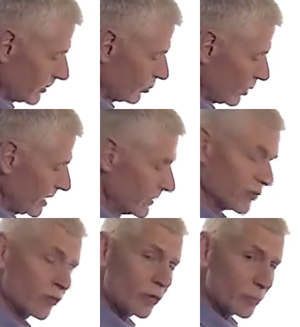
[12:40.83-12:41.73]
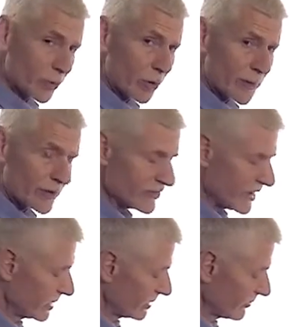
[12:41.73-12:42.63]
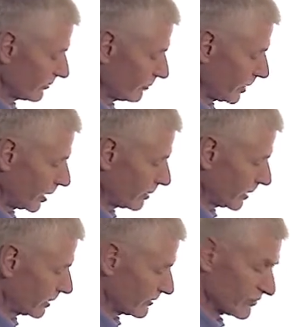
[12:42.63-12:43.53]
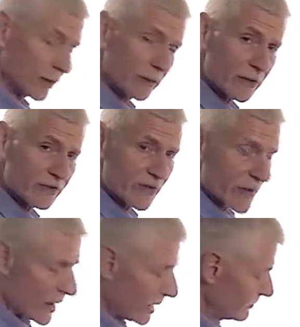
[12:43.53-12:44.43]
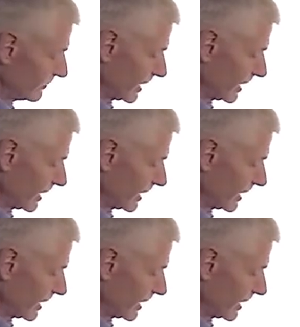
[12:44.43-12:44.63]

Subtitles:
between the 2 prominent tendons of palmaris longus and